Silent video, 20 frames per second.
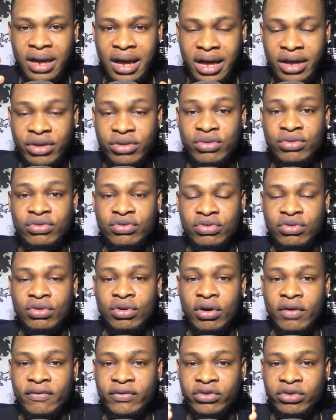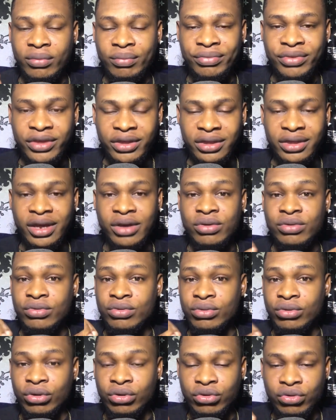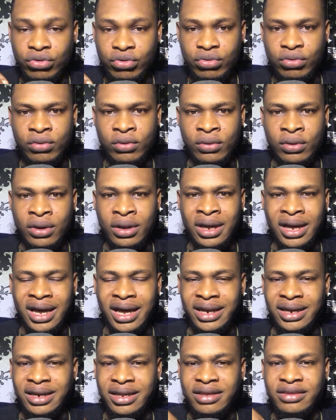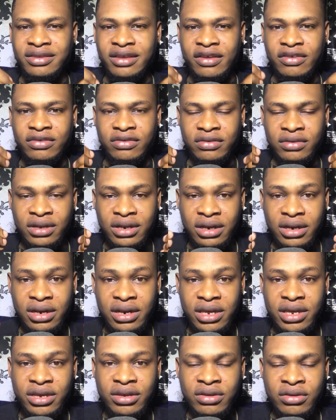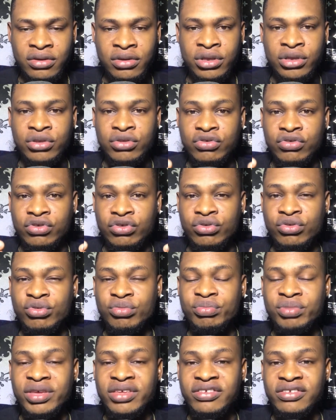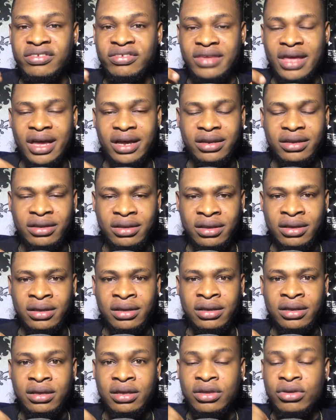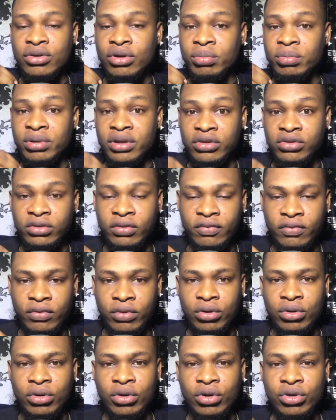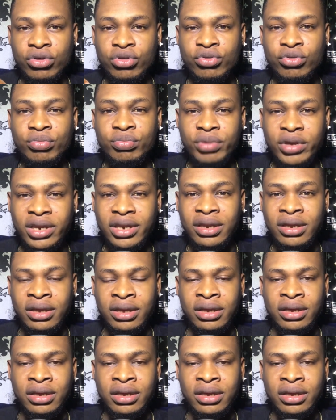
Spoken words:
accused you of something that you do not do, and this has led to you being sacked in your place of work, or you being,